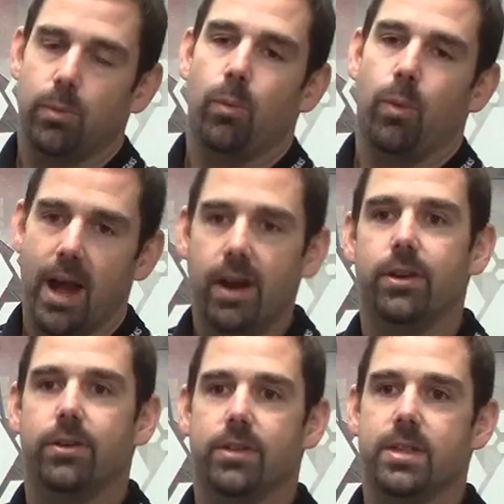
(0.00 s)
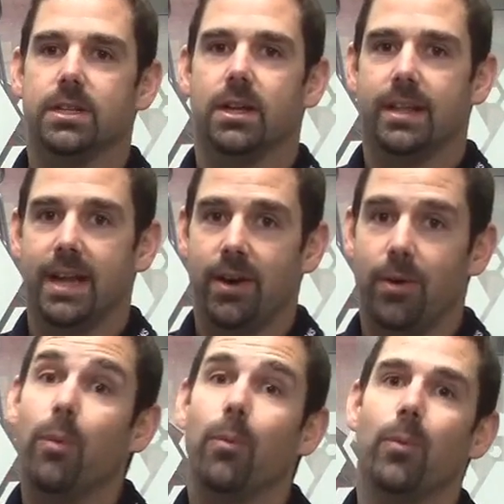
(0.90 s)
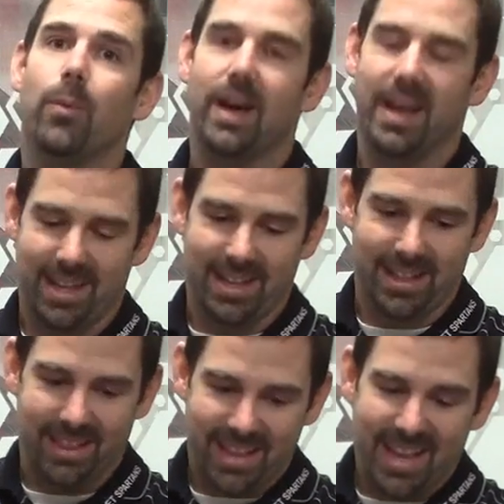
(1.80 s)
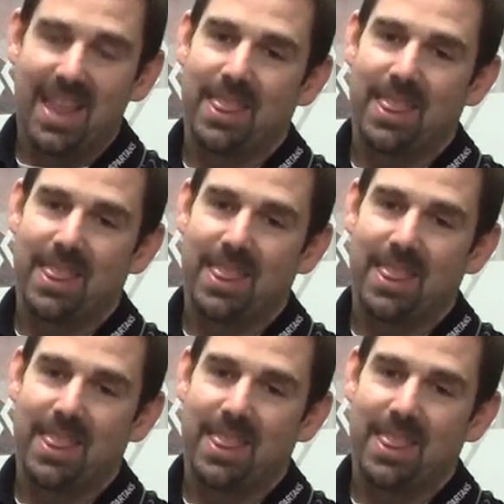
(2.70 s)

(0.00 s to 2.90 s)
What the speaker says: Why are you doing this all now? Well,